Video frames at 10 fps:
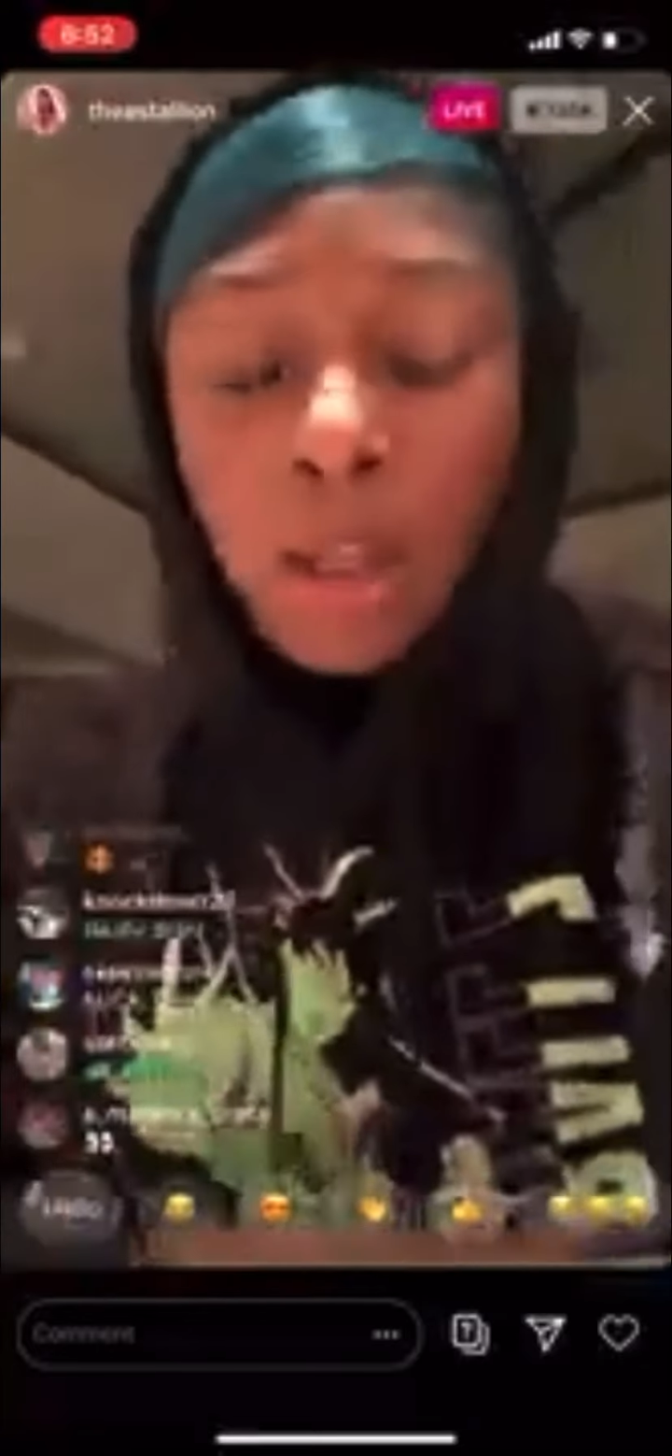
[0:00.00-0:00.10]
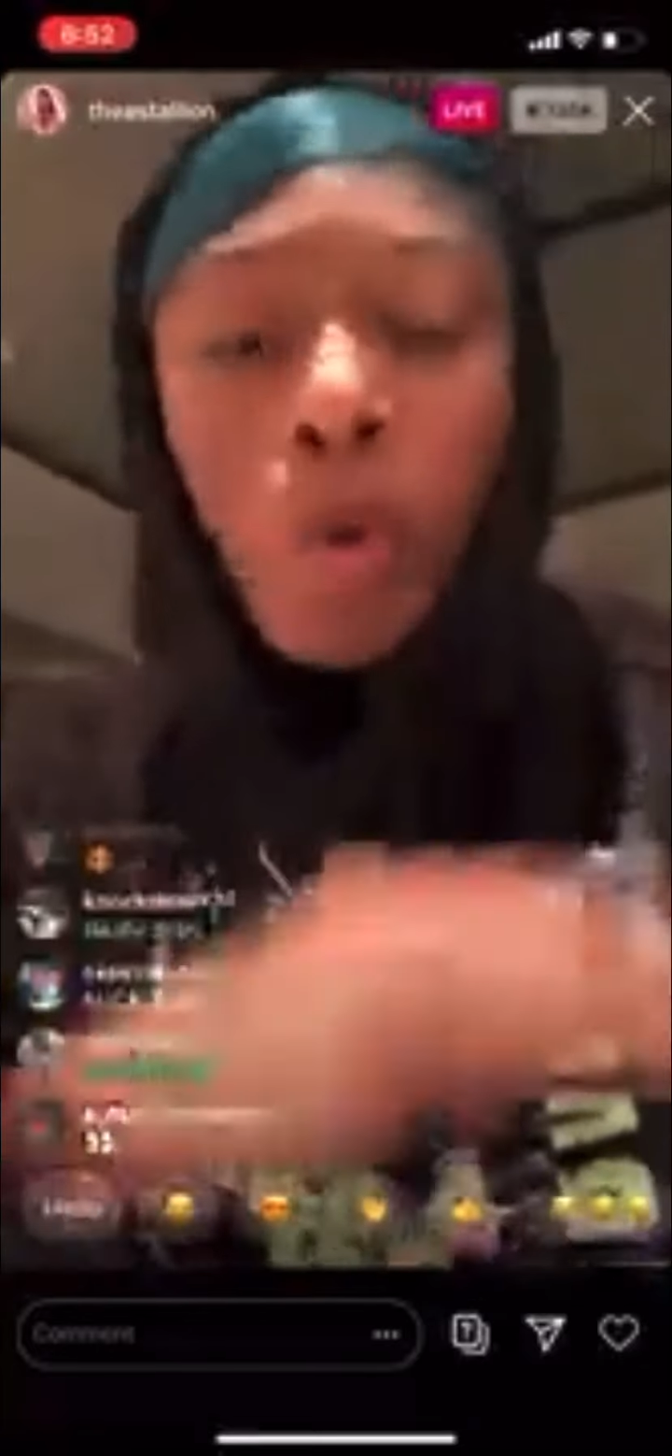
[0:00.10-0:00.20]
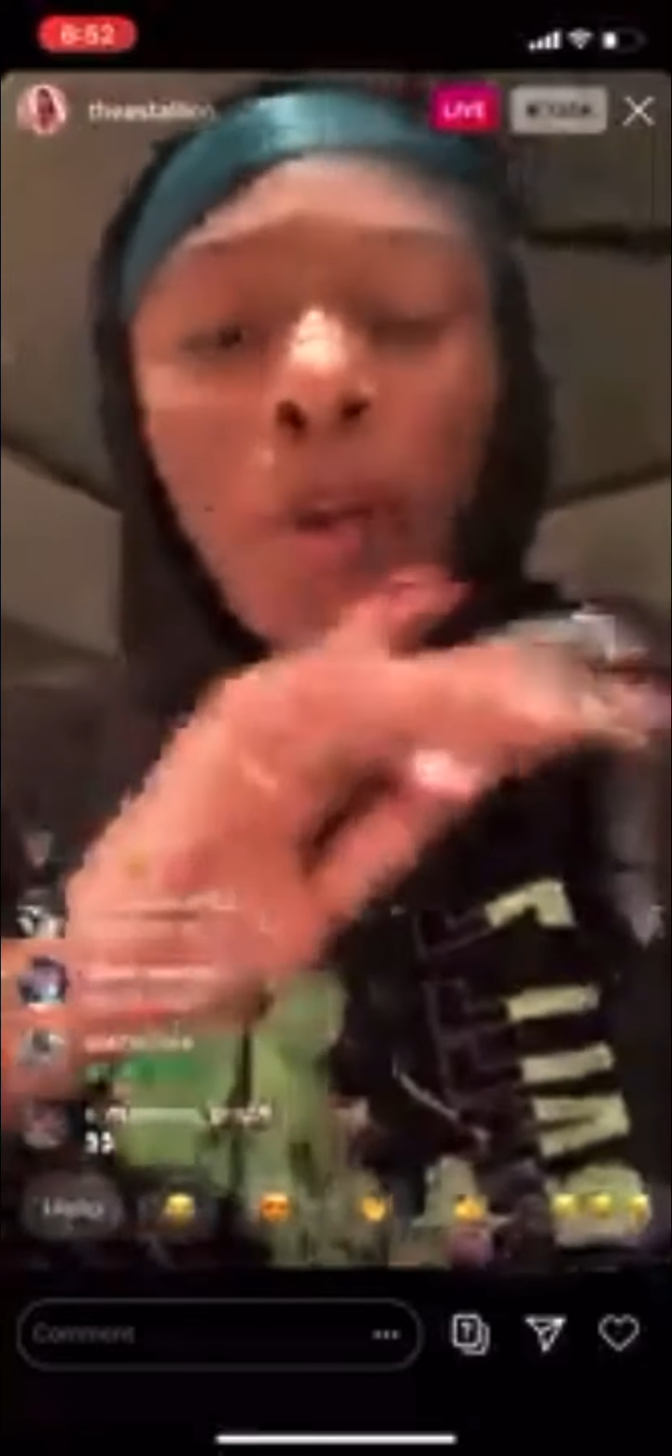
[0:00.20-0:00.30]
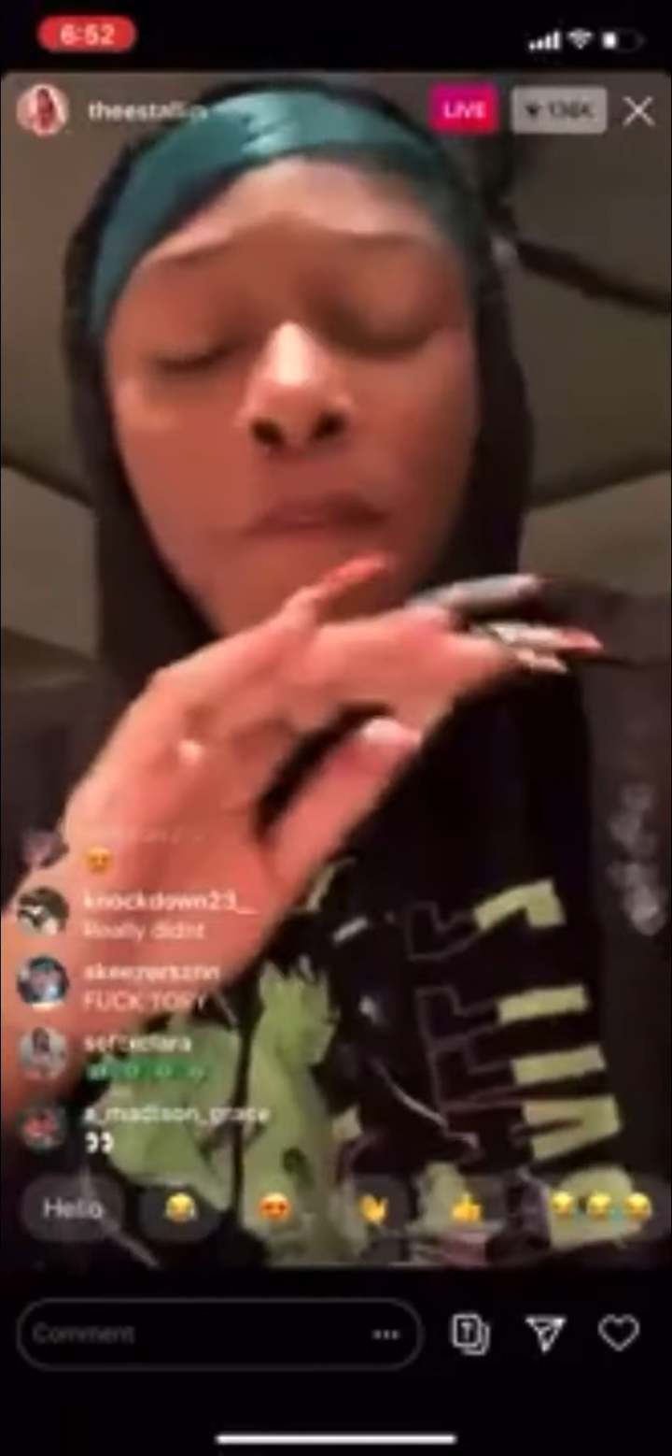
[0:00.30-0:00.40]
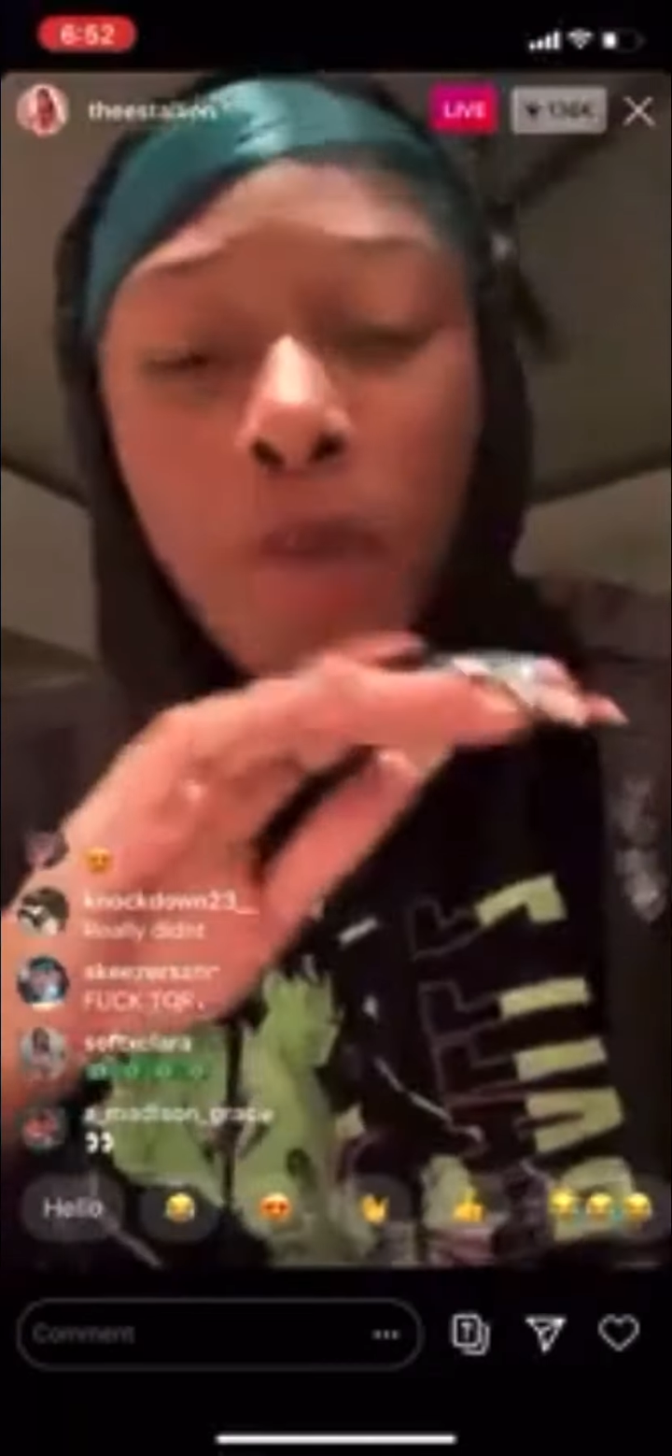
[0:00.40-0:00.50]
What
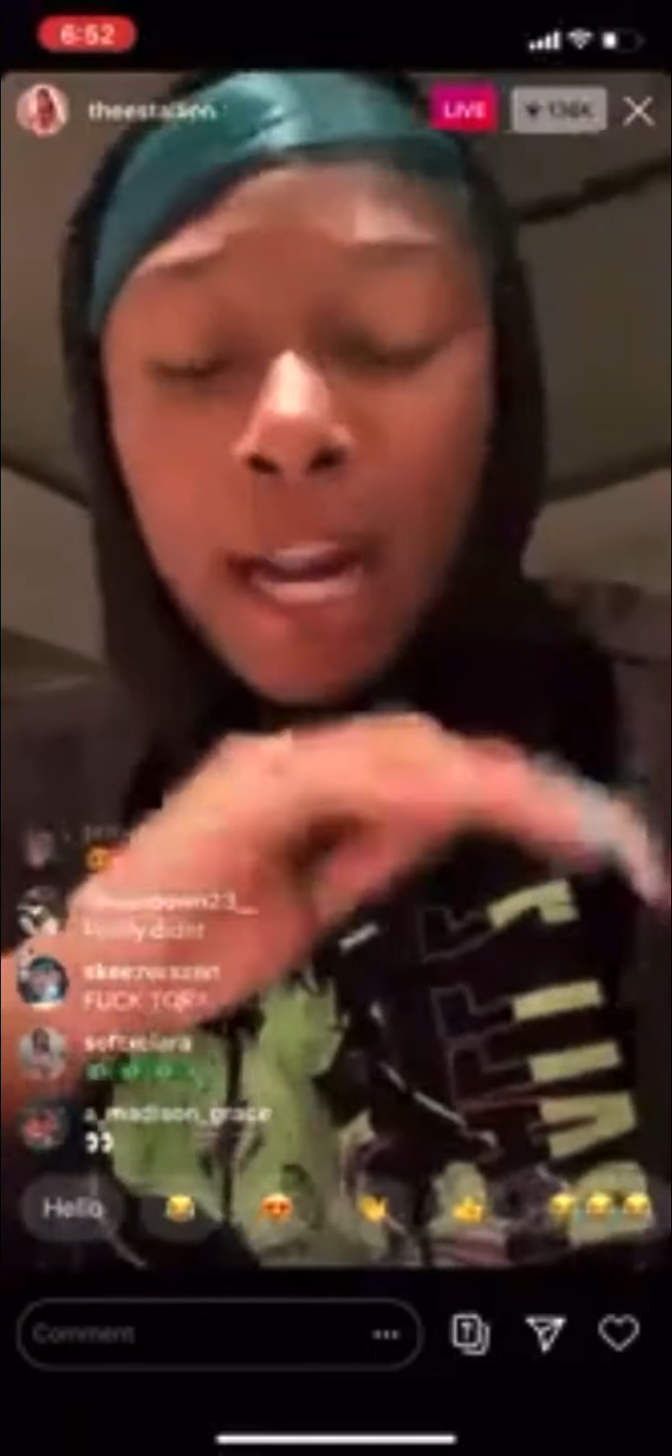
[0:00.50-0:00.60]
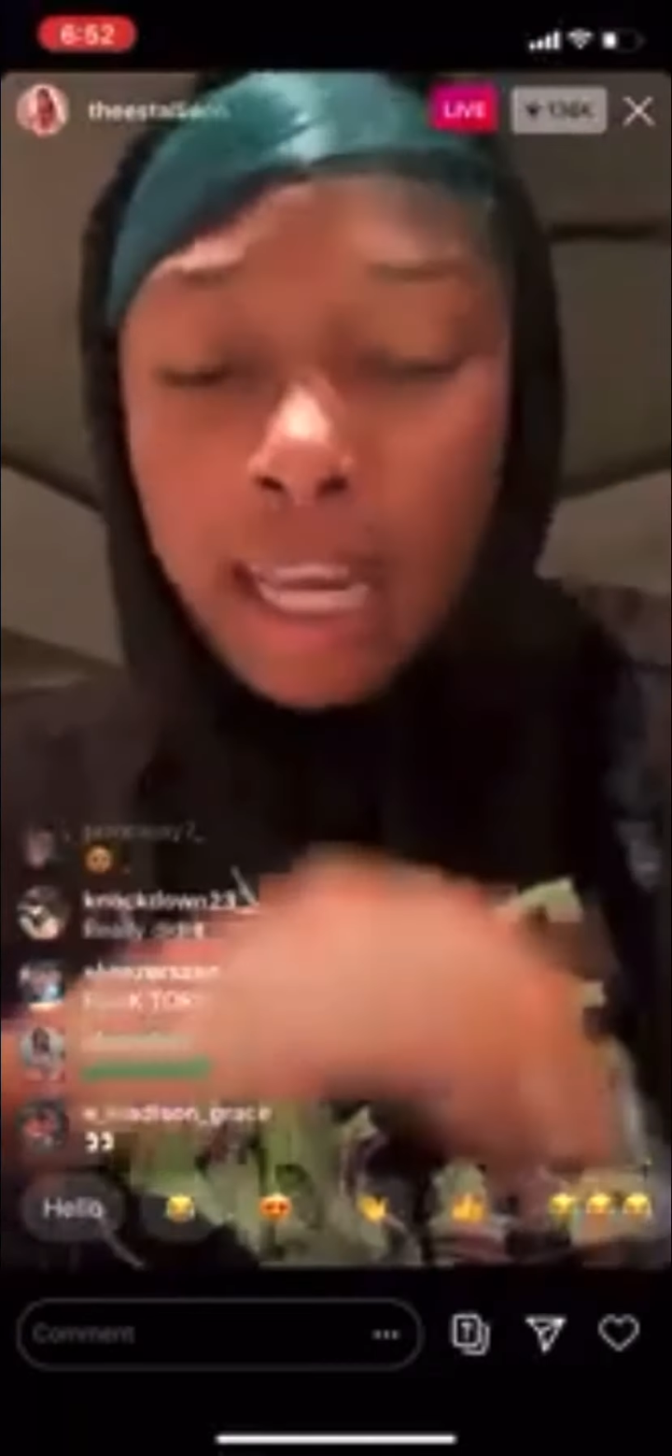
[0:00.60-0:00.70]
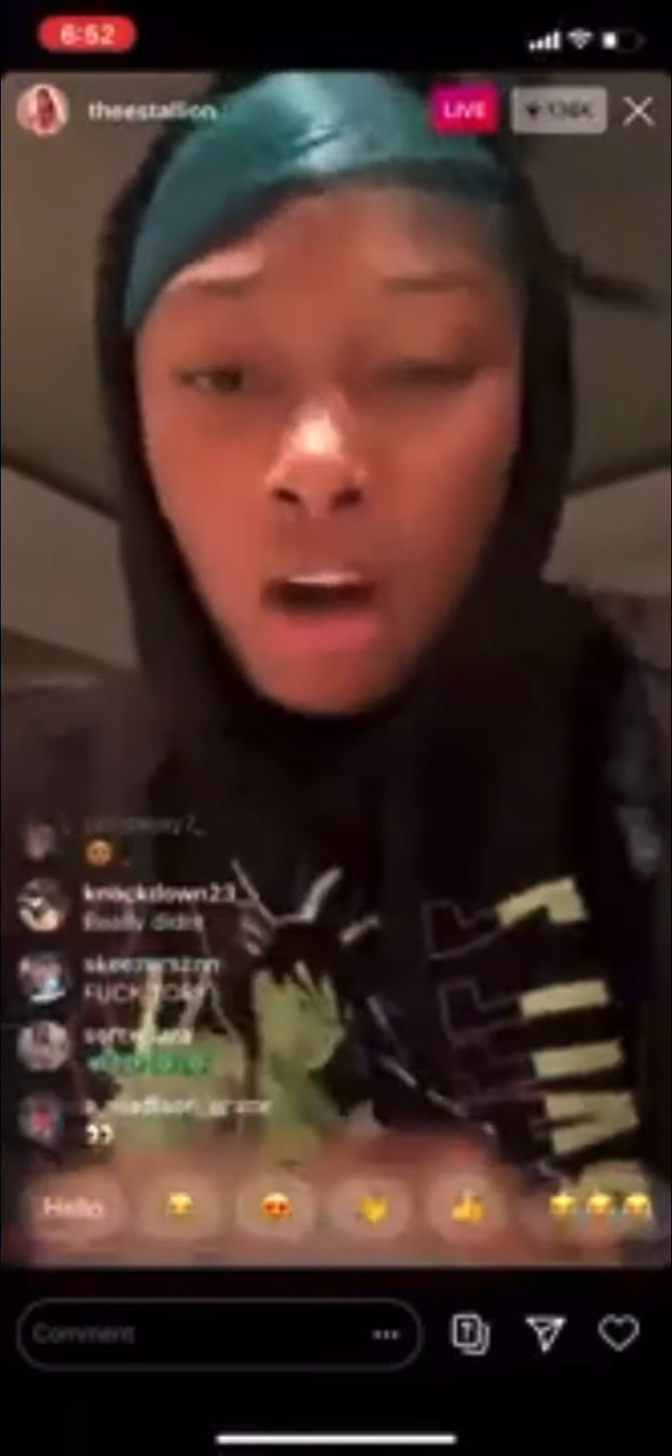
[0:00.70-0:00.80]
the fuck he gonna